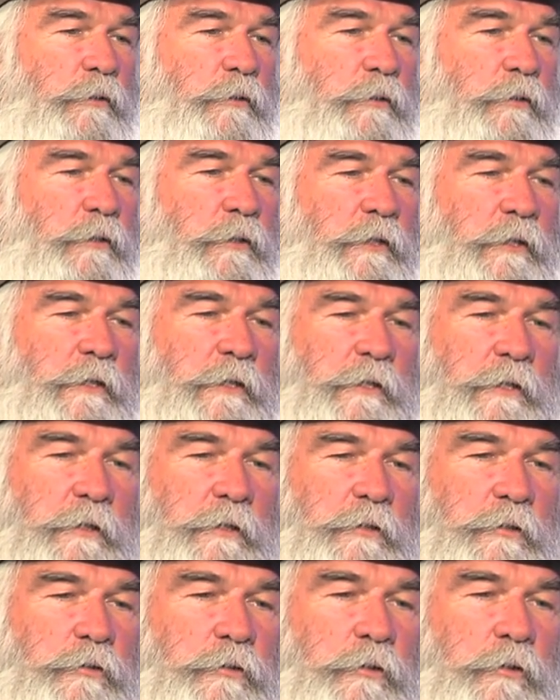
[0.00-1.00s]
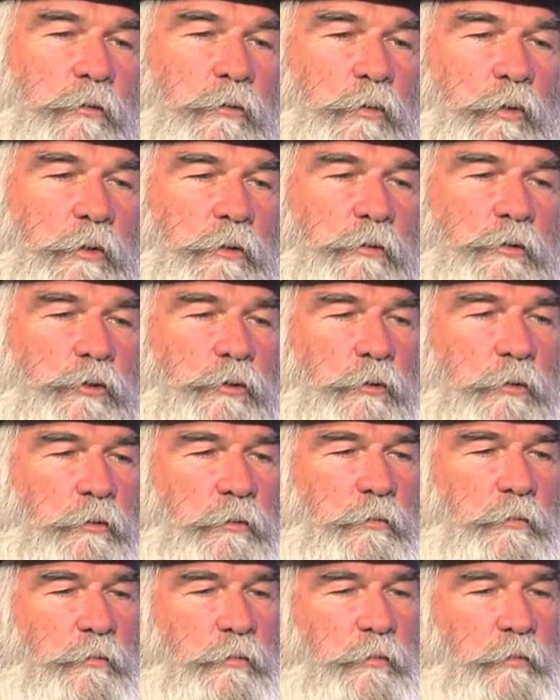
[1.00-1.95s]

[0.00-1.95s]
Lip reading: And so we should